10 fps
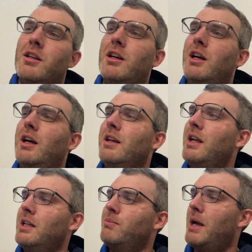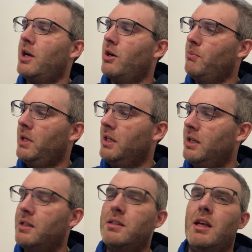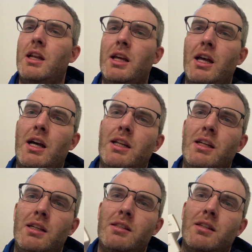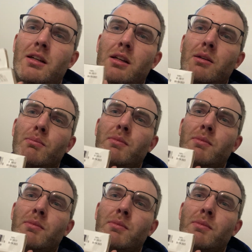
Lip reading: Next modern PDS set I got is I